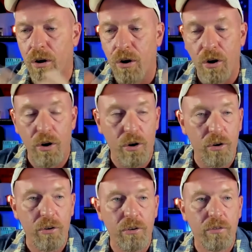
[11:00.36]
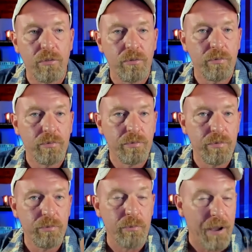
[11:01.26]
earn
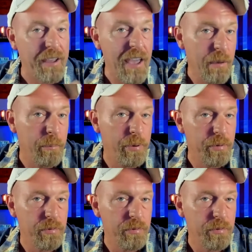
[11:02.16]
my keep.